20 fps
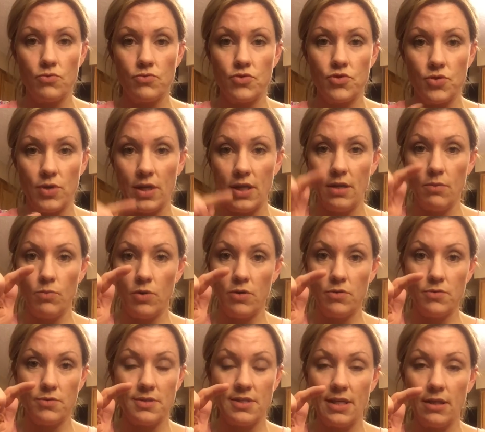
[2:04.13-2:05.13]
drinking one
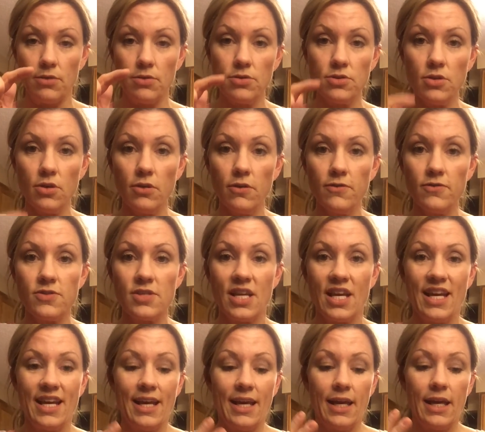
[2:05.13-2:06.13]
of those single serves,
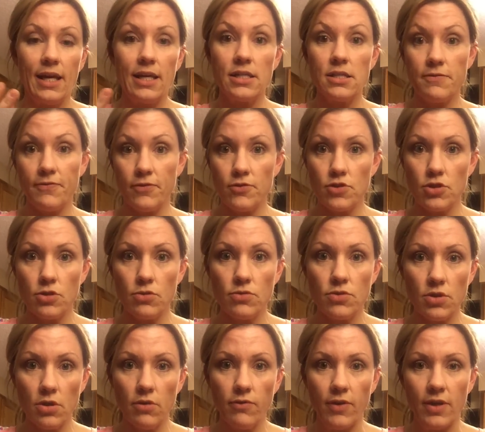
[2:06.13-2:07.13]
it's for 2
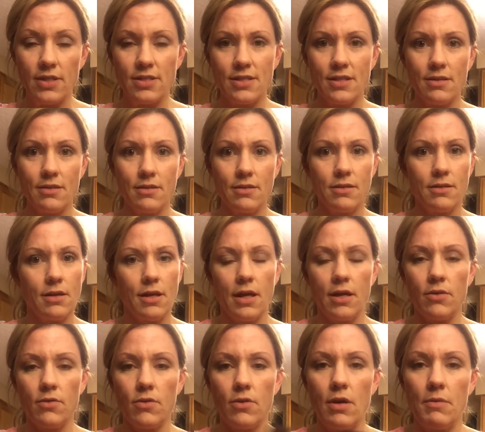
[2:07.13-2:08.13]
servings. And I
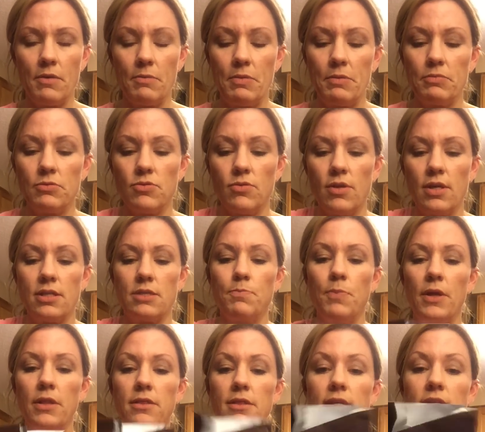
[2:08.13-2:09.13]
don't know how many people do this,
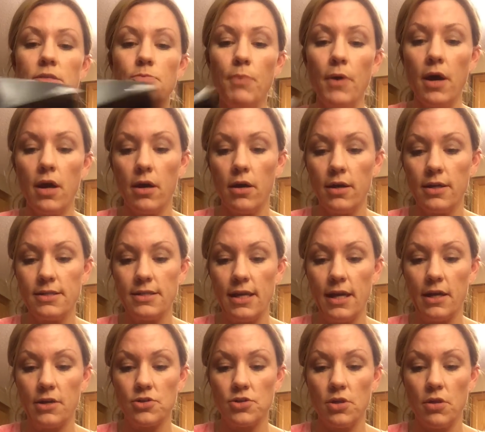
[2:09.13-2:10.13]
but this bar is
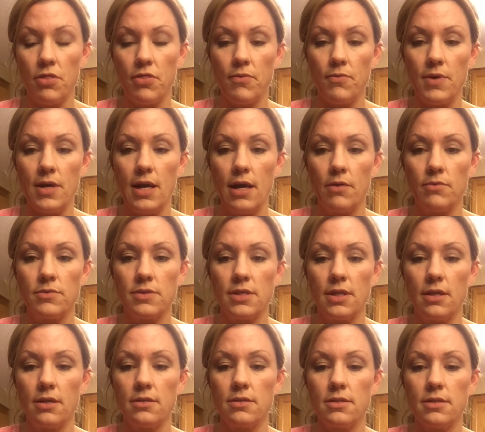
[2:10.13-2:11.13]
actually 3
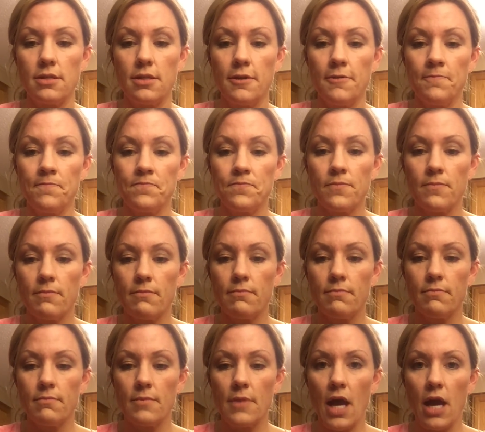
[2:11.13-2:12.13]
ounces.
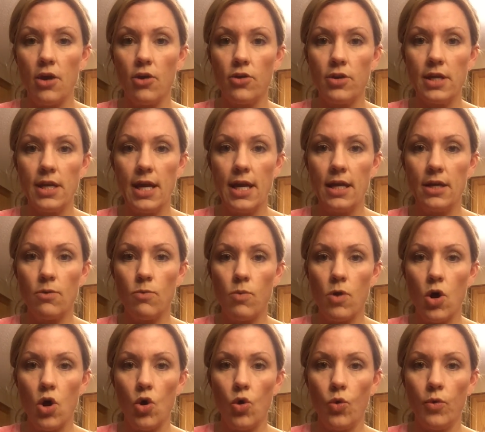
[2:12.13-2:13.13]
I already ate a
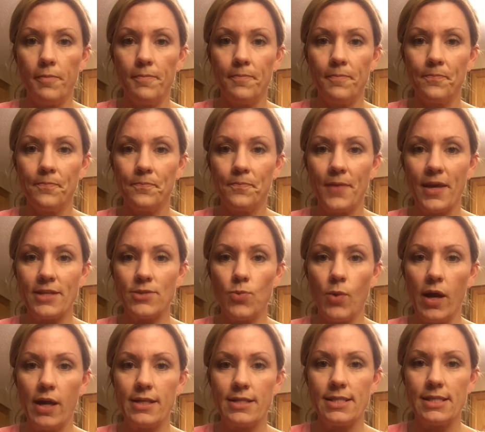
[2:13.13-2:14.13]
row. That's
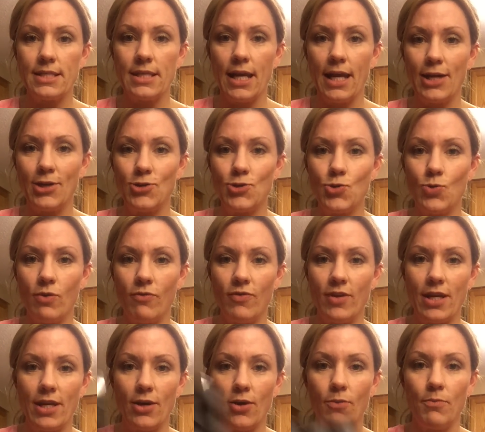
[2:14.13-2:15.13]
why I decided to do a
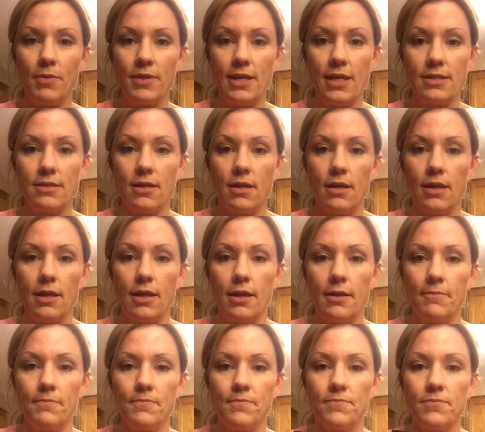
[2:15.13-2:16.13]
video, but that's all I
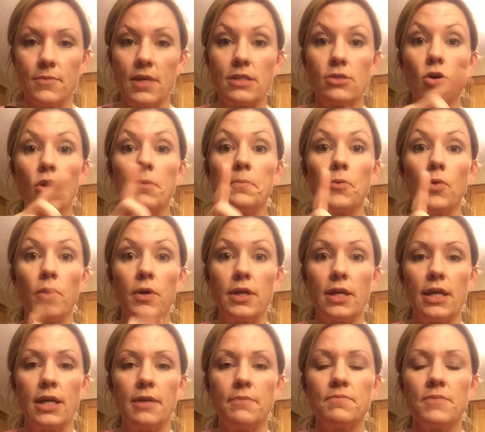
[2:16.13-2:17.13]
ate. That's all I'm going
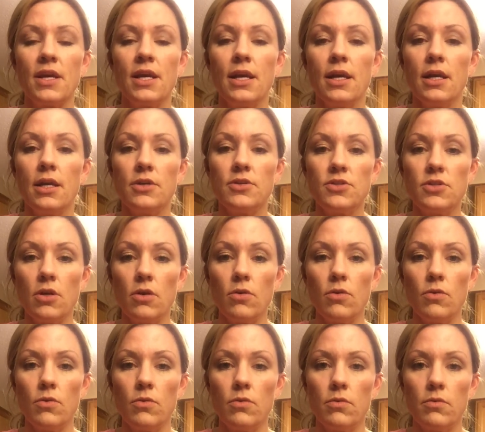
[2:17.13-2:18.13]
to eat.
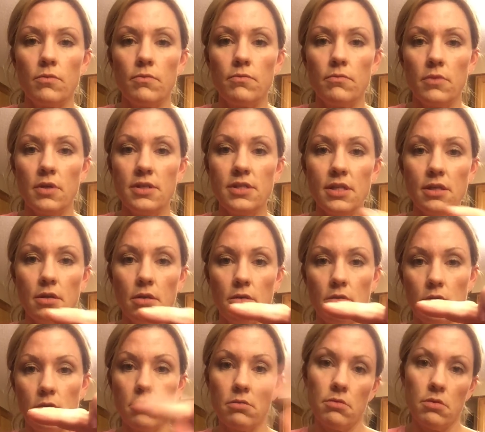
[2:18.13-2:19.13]
So it's a
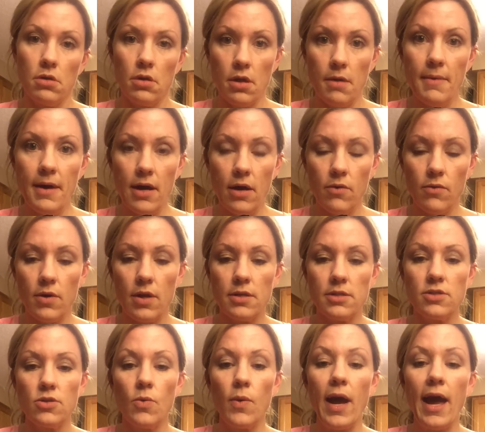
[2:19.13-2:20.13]
good amount.
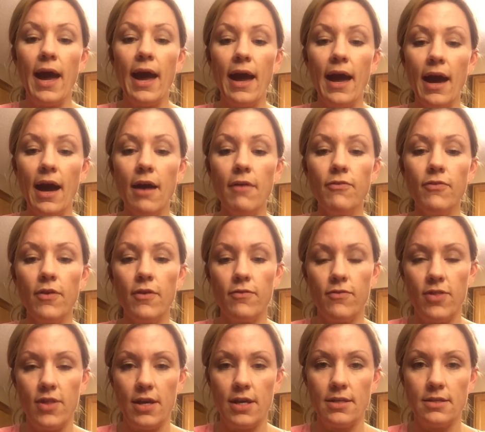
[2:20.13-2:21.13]
So half
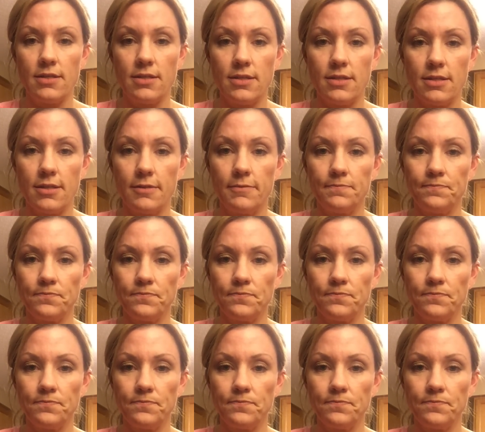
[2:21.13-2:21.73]
of this,